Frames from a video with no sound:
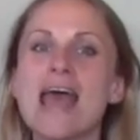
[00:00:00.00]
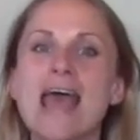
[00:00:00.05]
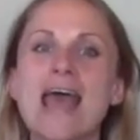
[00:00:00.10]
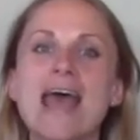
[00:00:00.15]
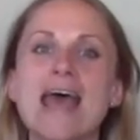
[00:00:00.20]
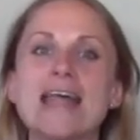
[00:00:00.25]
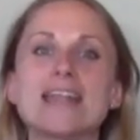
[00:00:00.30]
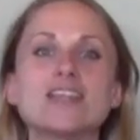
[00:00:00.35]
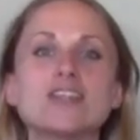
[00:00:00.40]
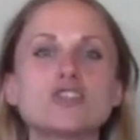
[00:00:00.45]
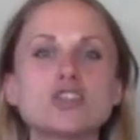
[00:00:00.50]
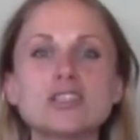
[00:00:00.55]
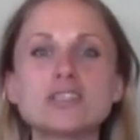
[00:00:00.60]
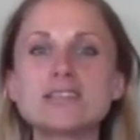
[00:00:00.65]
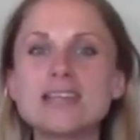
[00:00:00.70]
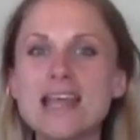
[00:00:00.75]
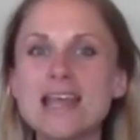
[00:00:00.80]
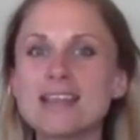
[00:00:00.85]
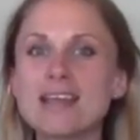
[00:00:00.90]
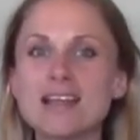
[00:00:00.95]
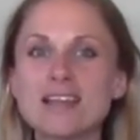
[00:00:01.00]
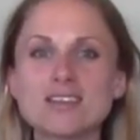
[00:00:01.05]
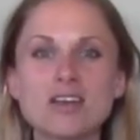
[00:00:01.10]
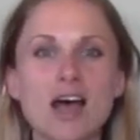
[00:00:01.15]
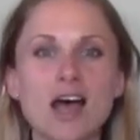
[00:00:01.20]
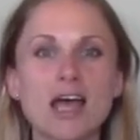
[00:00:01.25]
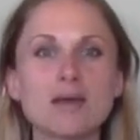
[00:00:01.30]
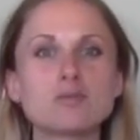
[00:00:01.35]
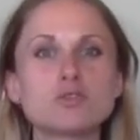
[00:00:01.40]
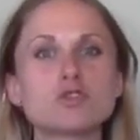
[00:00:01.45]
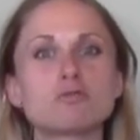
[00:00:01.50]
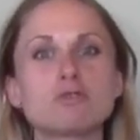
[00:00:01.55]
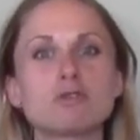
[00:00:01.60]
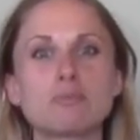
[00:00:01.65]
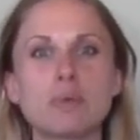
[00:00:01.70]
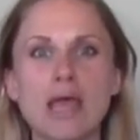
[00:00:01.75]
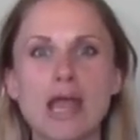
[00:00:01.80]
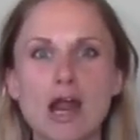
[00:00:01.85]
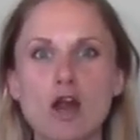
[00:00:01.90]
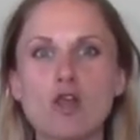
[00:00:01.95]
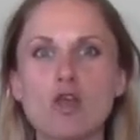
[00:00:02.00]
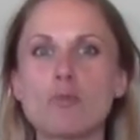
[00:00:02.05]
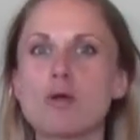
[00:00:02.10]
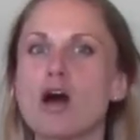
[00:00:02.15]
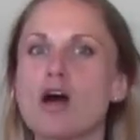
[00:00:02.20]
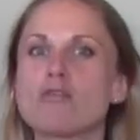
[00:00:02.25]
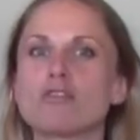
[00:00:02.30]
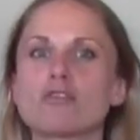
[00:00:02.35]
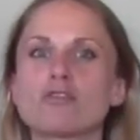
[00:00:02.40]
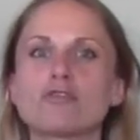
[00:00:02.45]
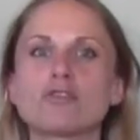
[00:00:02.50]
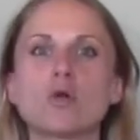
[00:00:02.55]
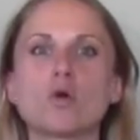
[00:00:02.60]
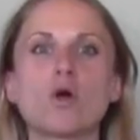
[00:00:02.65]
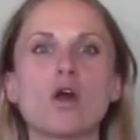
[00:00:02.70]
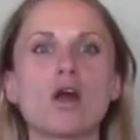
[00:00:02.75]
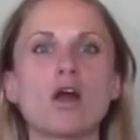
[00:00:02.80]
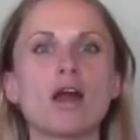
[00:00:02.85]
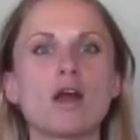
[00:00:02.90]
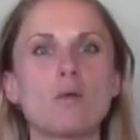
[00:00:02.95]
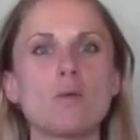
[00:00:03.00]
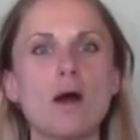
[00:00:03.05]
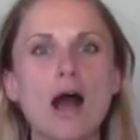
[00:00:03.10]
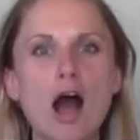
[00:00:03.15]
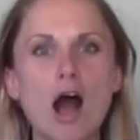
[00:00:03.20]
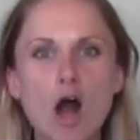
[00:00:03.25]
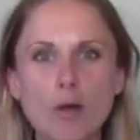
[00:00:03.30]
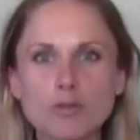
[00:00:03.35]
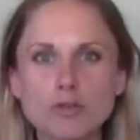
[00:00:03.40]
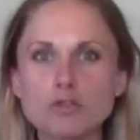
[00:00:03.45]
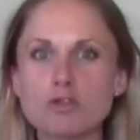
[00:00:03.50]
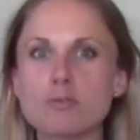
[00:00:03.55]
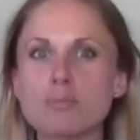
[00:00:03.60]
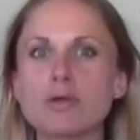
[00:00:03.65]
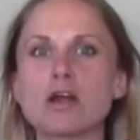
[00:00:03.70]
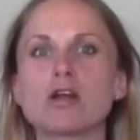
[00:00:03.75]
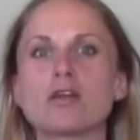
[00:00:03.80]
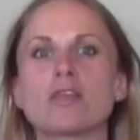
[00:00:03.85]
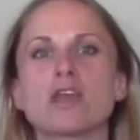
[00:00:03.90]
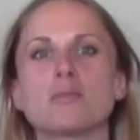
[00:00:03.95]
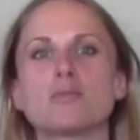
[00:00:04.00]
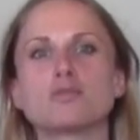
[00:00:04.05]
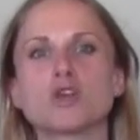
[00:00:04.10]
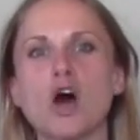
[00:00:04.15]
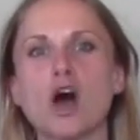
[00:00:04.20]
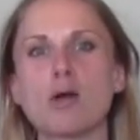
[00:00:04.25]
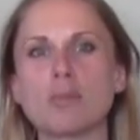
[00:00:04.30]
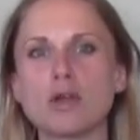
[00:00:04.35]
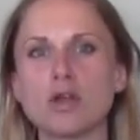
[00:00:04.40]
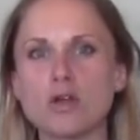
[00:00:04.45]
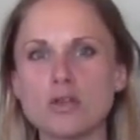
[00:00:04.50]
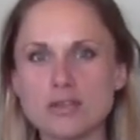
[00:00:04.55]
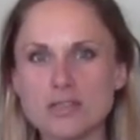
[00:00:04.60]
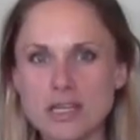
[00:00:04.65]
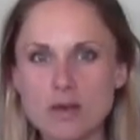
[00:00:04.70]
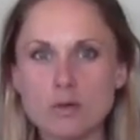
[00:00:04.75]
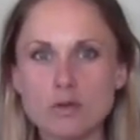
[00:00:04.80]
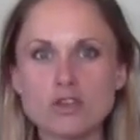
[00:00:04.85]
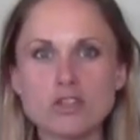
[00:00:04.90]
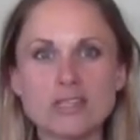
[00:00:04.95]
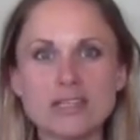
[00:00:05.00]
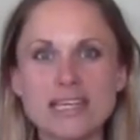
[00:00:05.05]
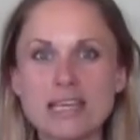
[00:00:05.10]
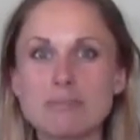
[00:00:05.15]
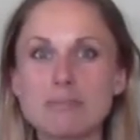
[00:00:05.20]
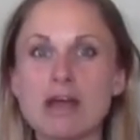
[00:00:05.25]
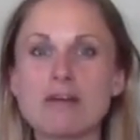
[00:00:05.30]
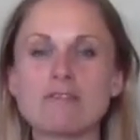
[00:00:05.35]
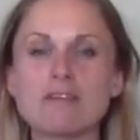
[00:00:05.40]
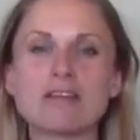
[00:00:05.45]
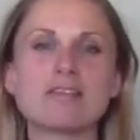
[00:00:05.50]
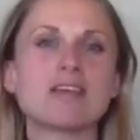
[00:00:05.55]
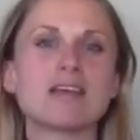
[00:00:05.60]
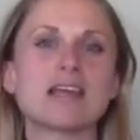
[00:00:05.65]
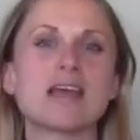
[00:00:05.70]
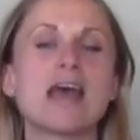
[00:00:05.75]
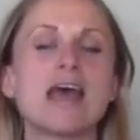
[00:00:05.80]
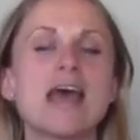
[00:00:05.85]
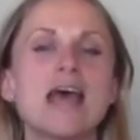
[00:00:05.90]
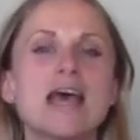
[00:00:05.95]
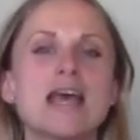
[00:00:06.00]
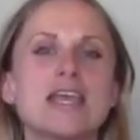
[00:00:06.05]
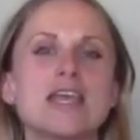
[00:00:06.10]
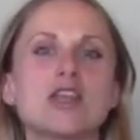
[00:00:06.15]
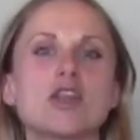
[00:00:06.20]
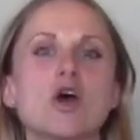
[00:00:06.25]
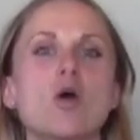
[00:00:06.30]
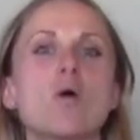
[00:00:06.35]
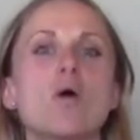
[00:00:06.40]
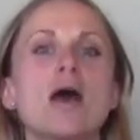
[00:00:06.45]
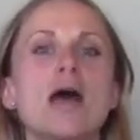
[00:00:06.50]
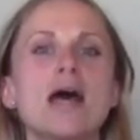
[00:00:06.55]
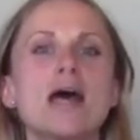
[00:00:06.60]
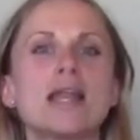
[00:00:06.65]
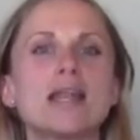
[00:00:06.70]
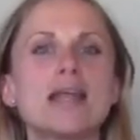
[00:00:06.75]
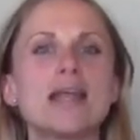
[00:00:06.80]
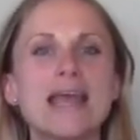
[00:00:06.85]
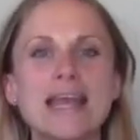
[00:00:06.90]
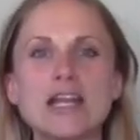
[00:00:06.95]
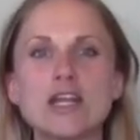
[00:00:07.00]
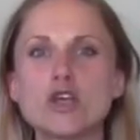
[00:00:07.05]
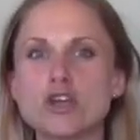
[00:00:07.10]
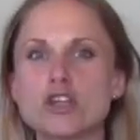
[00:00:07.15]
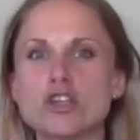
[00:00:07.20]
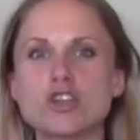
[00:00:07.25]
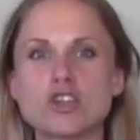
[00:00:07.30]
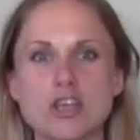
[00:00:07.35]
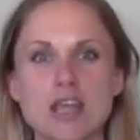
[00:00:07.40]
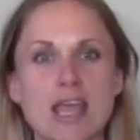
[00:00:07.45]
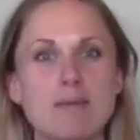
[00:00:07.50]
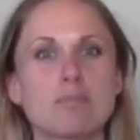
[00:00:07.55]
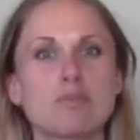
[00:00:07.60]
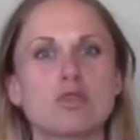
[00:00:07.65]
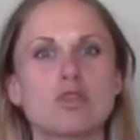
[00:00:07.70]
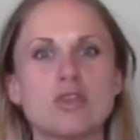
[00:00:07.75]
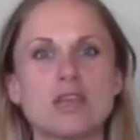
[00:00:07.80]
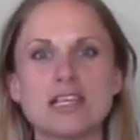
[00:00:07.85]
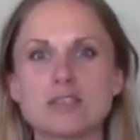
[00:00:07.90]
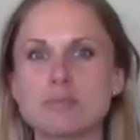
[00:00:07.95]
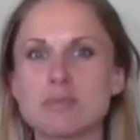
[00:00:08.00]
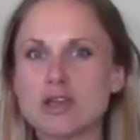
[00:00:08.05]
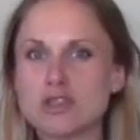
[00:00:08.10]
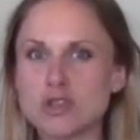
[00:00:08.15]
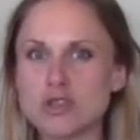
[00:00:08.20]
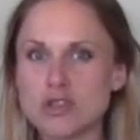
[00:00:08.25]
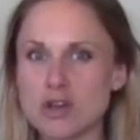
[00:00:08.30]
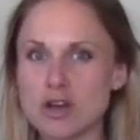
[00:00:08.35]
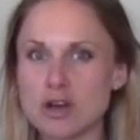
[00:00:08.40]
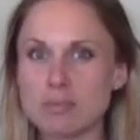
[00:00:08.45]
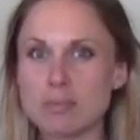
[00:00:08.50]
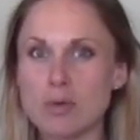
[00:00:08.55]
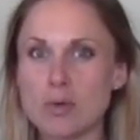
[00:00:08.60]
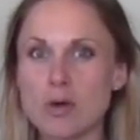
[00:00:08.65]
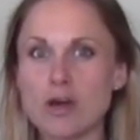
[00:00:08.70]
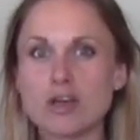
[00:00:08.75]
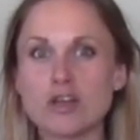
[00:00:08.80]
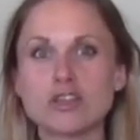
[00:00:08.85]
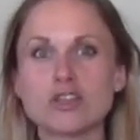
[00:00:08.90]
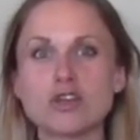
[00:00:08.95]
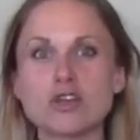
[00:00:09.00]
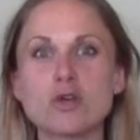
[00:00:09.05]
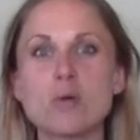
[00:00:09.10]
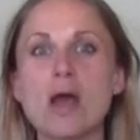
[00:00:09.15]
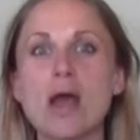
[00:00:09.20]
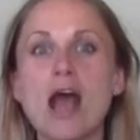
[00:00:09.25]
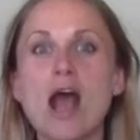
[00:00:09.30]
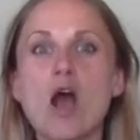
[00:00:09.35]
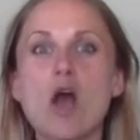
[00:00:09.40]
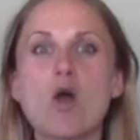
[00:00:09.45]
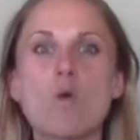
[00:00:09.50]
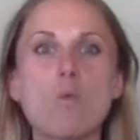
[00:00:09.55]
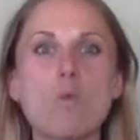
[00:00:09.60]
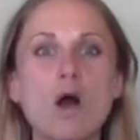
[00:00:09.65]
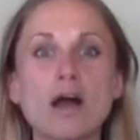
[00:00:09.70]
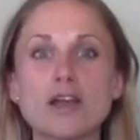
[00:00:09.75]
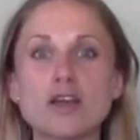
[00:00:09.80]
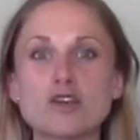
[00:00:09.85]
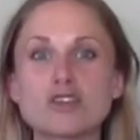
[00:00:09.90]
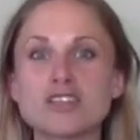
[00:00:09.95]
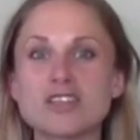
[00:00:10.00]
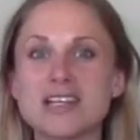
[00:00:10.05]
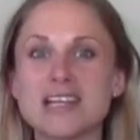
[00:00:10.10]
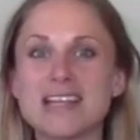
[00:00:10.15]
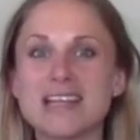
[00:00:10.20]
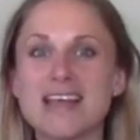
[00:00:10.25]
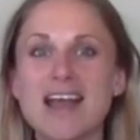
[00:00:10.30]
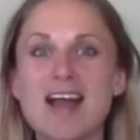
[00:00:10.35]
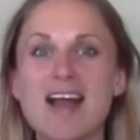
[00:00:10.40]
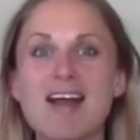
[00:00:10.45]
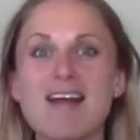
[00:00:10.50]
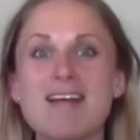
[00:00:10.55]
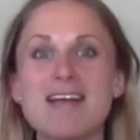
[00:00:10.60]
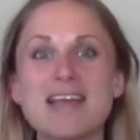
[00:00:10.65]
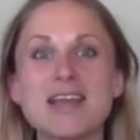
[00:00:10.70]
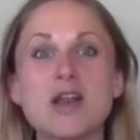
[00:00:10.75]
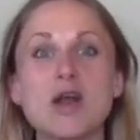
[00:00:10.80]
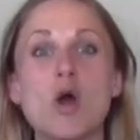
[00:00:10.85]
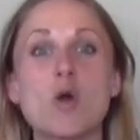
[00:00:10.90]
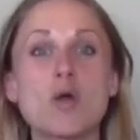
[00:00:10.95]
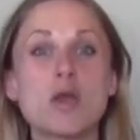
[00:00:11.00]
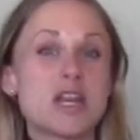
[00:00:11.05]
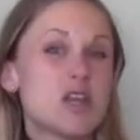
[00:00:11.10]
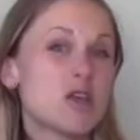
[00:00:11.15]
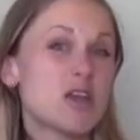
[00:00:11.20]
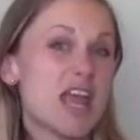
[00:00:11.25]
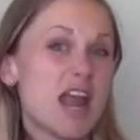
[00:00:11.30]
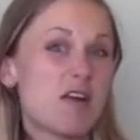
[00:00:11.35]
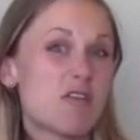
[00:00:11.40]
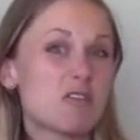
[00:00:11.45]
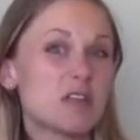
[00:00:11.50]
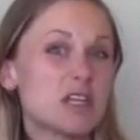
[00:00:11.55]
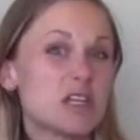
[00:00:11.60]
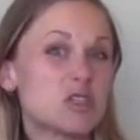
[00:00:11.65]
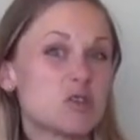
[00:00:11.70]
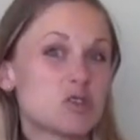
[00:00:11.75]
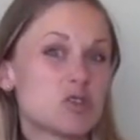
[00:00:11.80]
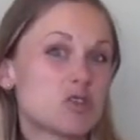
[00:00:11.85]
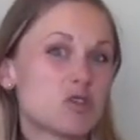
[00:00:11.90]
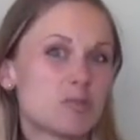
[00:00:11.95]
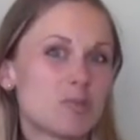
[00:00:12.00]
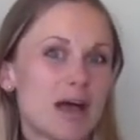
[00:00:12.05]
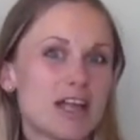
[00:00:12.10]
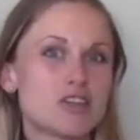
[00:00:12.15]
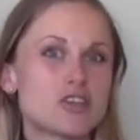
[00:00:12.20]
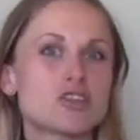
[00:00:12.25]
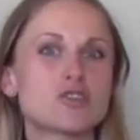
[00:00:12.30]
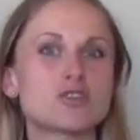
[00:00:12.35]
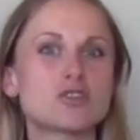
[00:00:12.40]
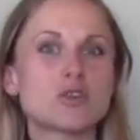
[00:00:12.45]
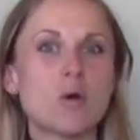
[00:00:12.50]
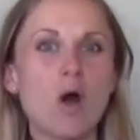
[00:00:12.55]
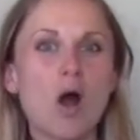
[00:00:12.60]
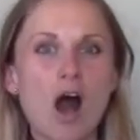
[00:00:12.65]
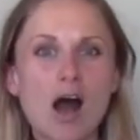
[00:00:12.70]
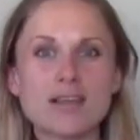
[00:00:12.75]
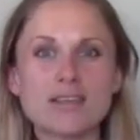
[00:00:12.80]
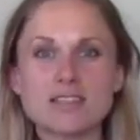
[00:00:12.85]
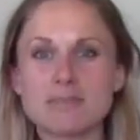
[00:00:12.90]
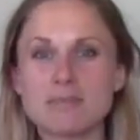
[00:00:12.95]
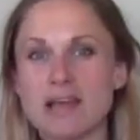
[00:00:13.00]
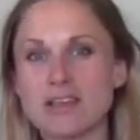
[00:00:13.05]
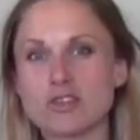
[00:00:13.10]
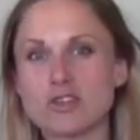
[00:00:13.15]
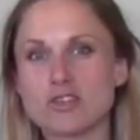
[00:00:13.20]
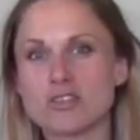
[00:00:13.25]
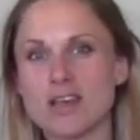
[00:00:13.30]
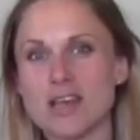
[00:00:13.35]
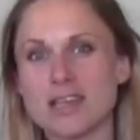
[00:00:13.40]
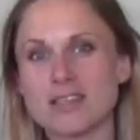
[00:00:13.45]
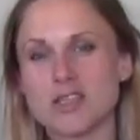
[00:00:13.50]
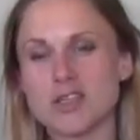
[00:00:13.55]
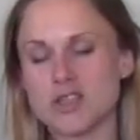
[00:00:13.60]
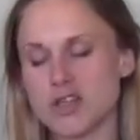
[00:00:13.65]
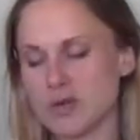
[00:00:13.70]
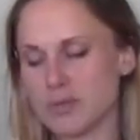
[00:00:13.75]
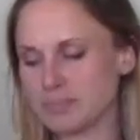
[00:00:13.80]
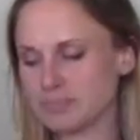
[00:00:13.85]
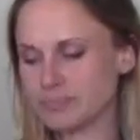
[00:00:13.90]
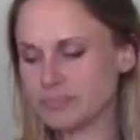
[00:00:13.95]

And just take that time to repair the pelvic floor. It will help to repair the abdominals. It will just keep everything, in good shape. These muscles are important too while you're sitting there, and you can't really do too much. So awesome exercise to do.